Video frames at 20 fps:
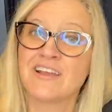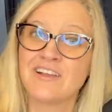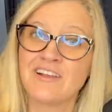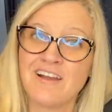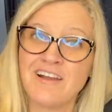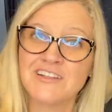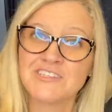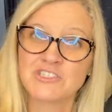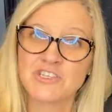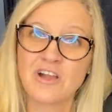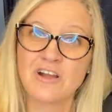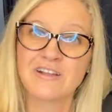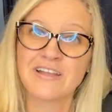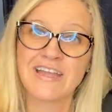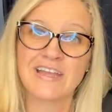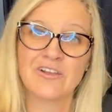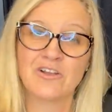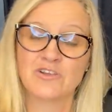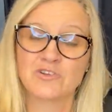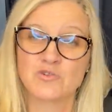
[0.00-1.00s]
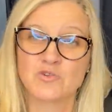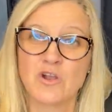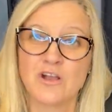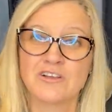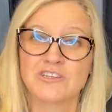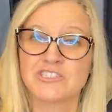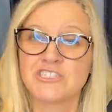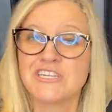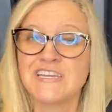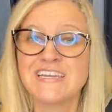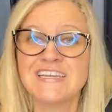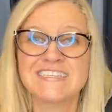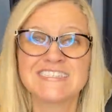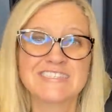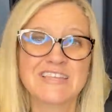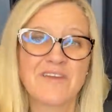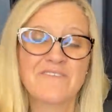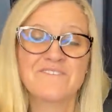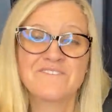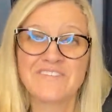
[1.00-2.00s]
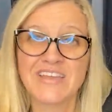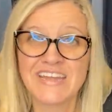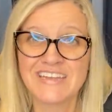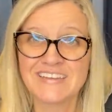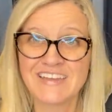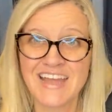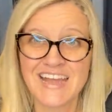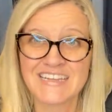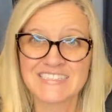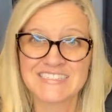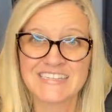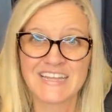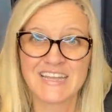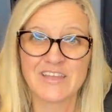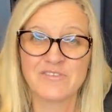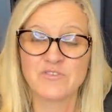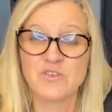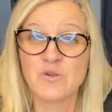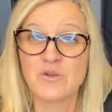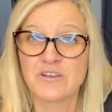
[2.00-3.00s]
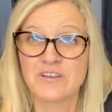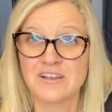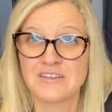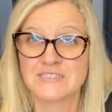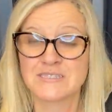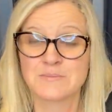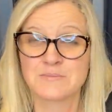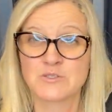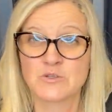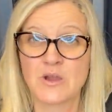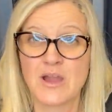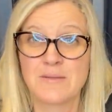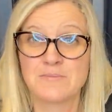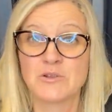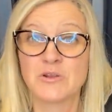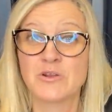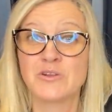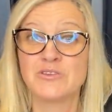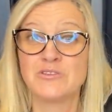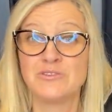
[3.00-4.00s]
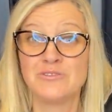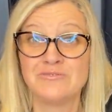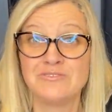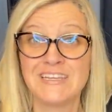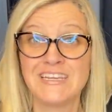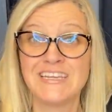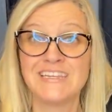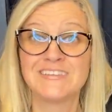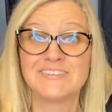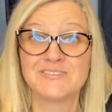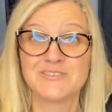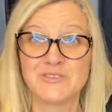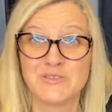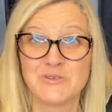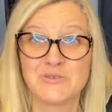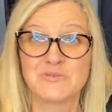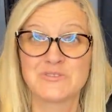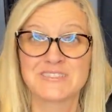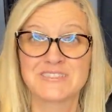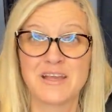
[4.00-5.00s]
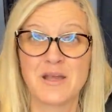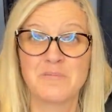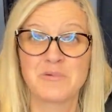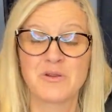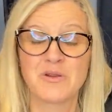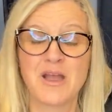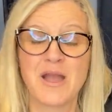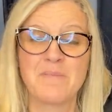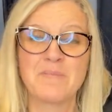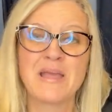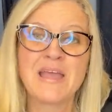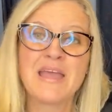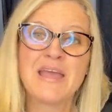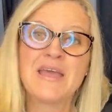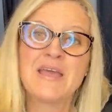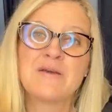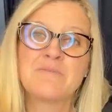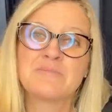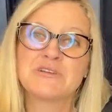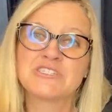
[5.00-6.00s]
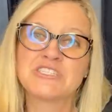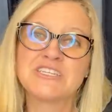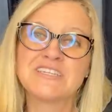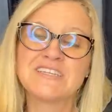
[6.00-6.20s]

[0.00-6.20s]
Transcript: Got Junk in Our Trunk. She is fantastic. If you are not subscribed to her, you need to sub her up. But she